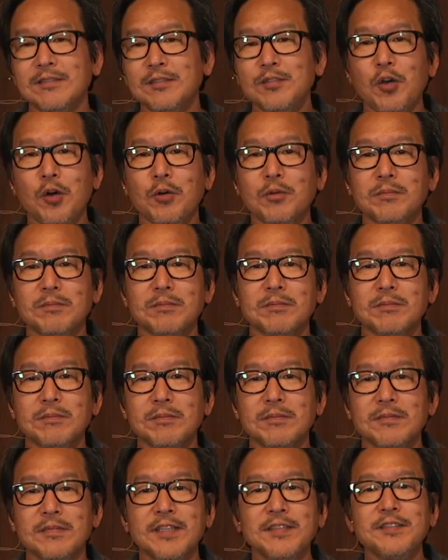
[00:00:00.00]
so
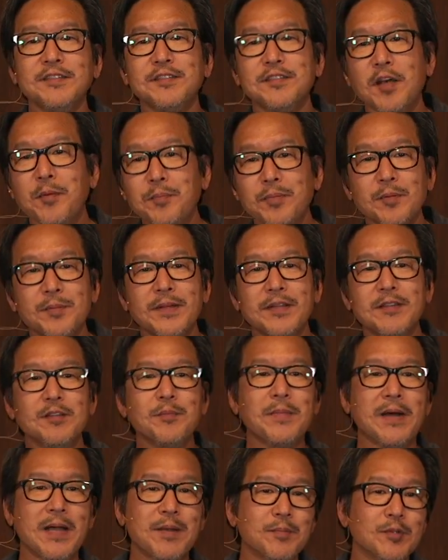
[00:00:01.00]
let's supplement the
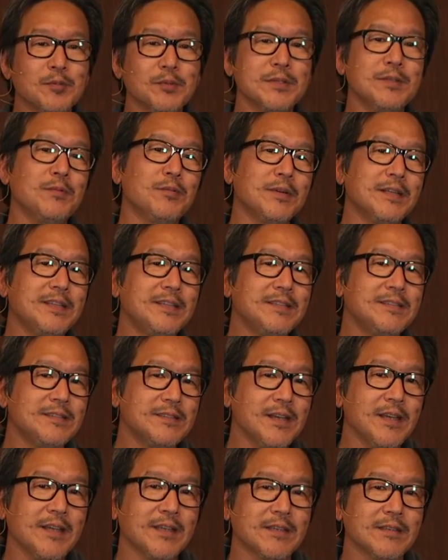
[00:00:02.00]
Bible with what he's
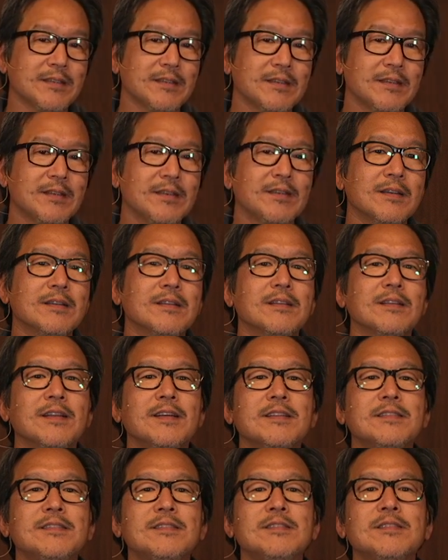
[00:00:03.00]
saying.
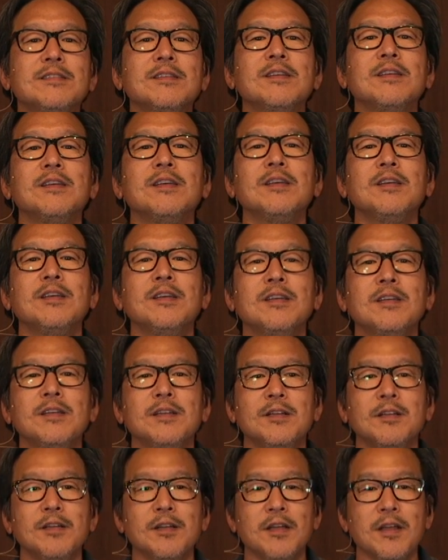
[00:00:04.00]
Let's
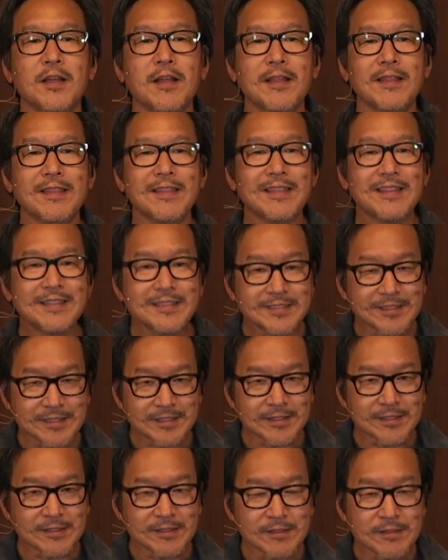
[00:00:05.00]

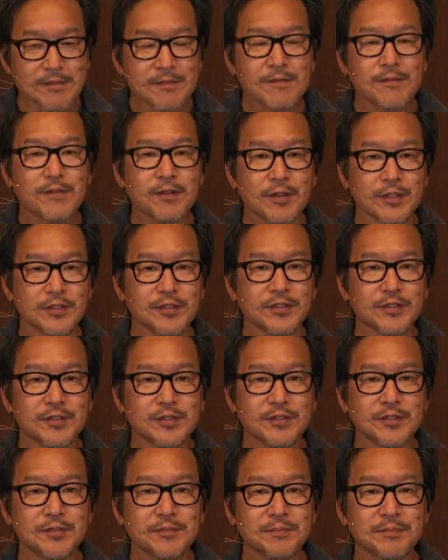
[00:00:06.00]
listen first.
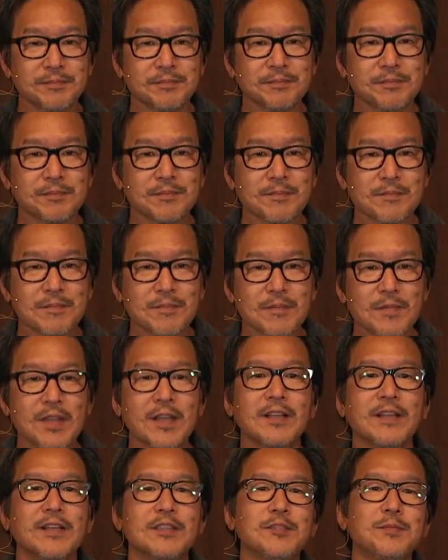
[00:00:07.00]

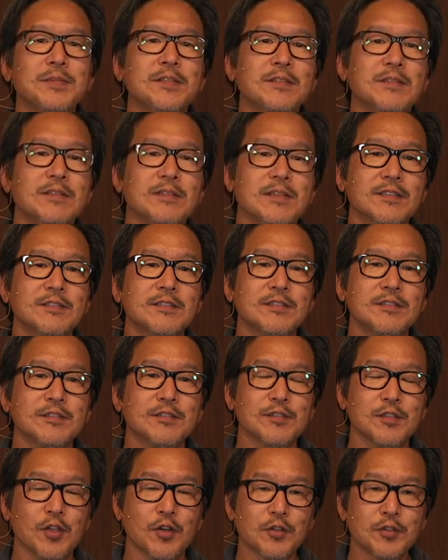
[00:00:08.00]
Let's be
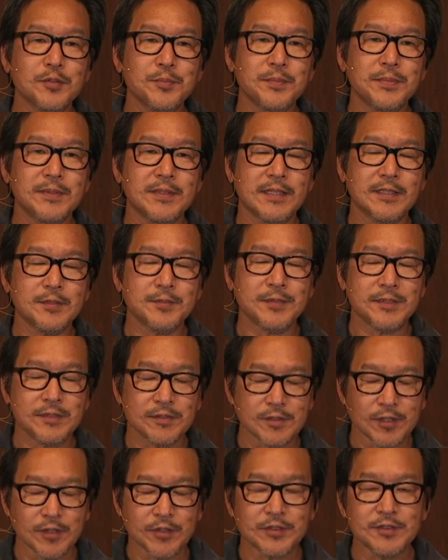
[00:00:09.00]

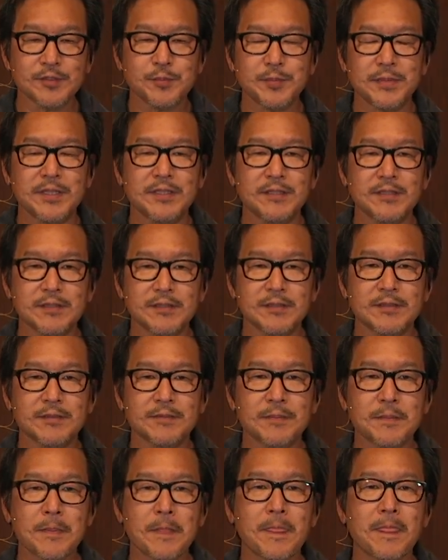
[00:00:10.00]
slow to speak
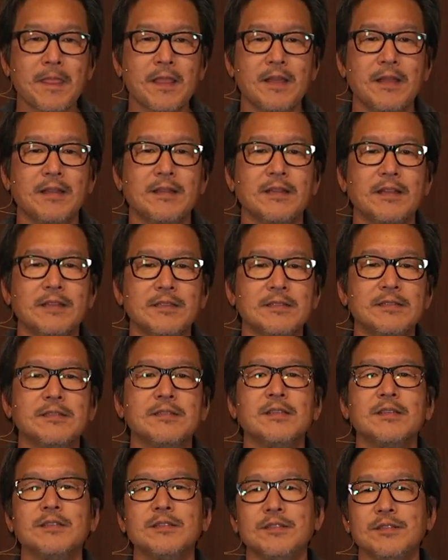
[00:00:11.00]
and let's
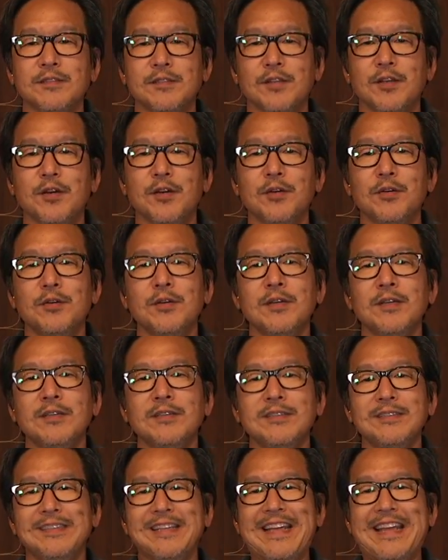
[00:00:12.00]
slow
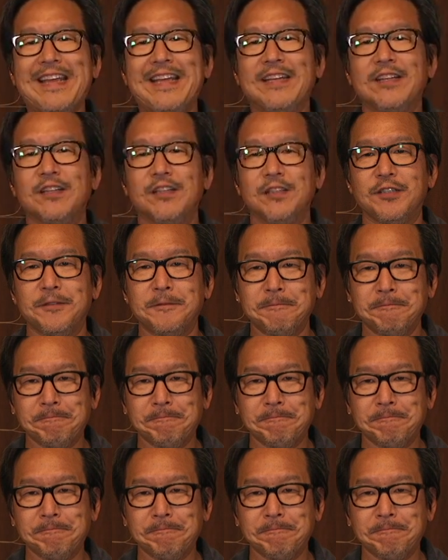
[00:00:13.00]
to anger.